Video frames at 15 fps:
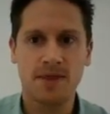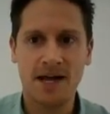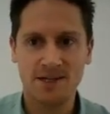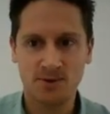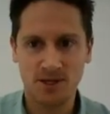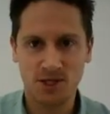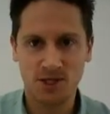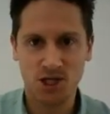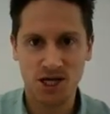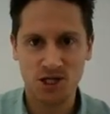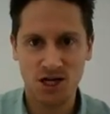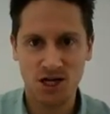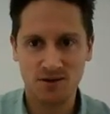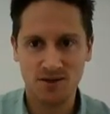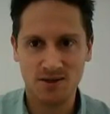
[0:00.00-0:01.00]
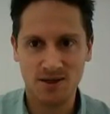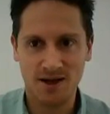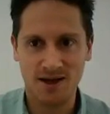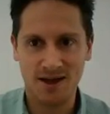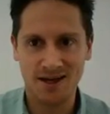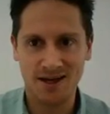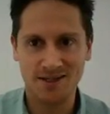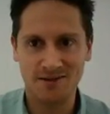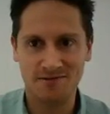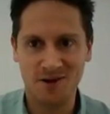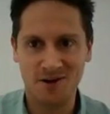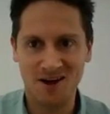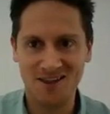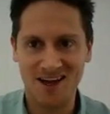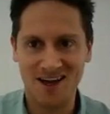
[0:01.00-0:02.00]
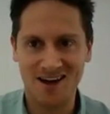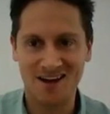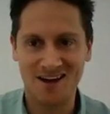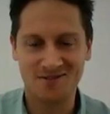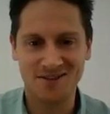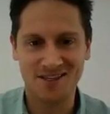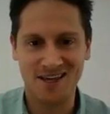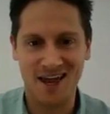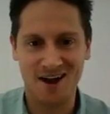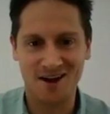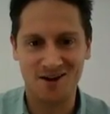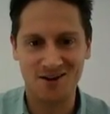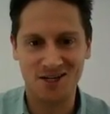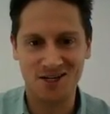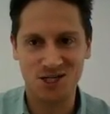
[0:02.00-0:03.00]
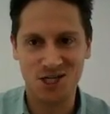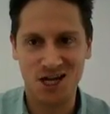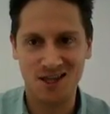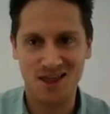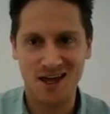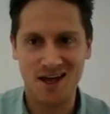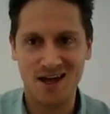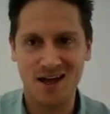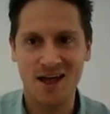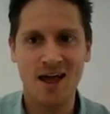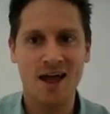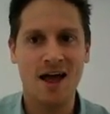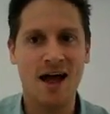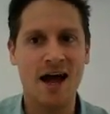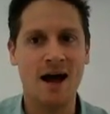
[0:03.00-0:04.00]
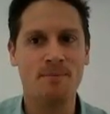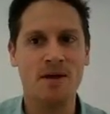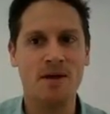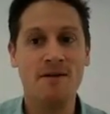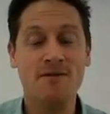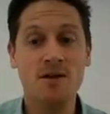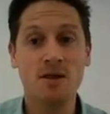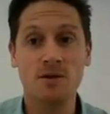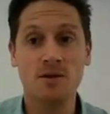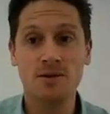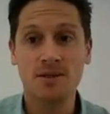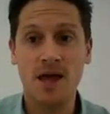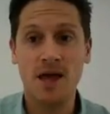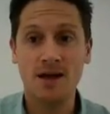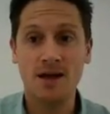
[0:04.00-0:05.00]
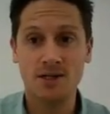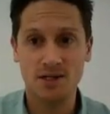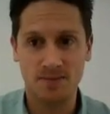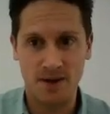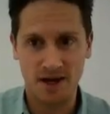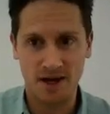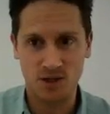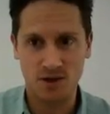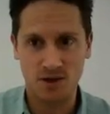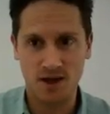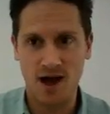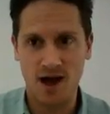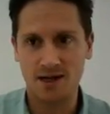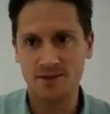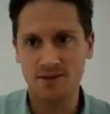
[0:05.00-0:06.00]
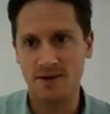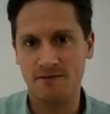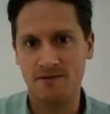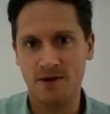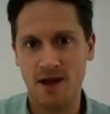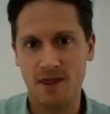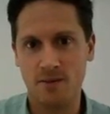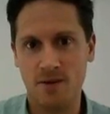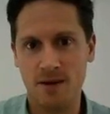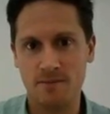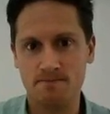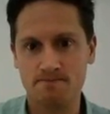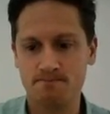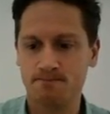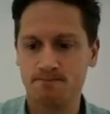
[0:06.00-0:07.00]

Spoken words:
That's what the cheat sheet looks like in case you forgot, that kind of scary looking sheet there. If you lose that, just make sure you ask me for another one.